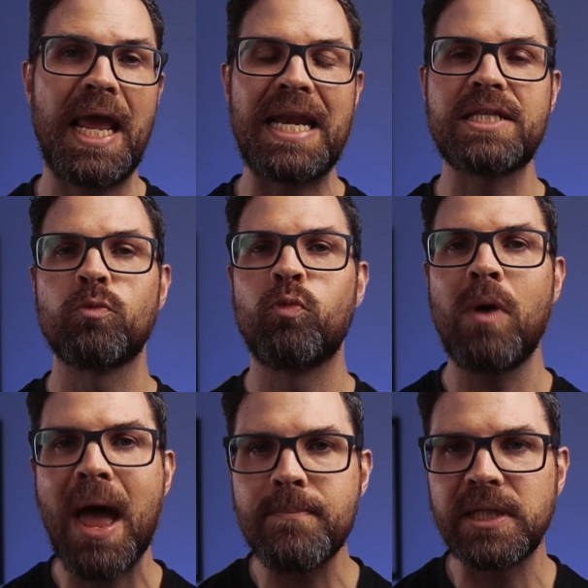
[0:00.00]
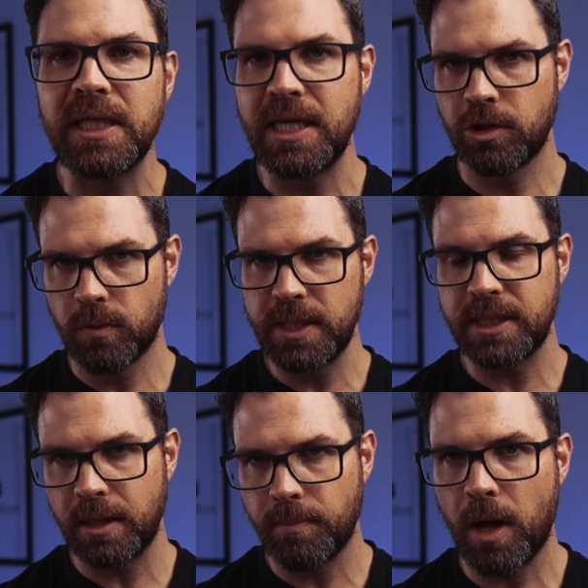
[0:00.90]
and it's rapidly
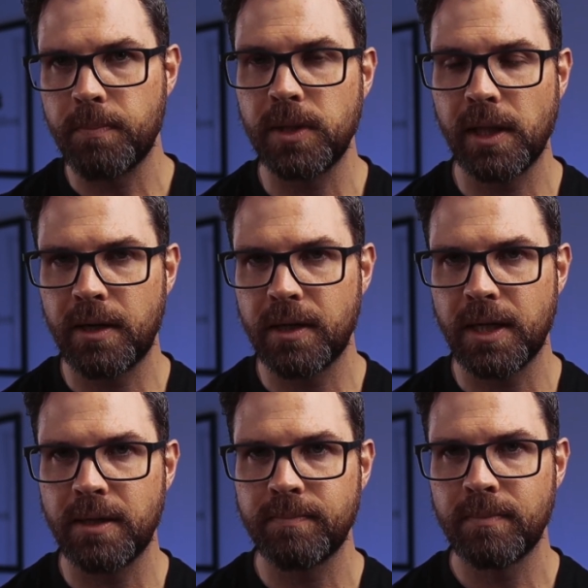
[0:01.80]
increasing in popularity.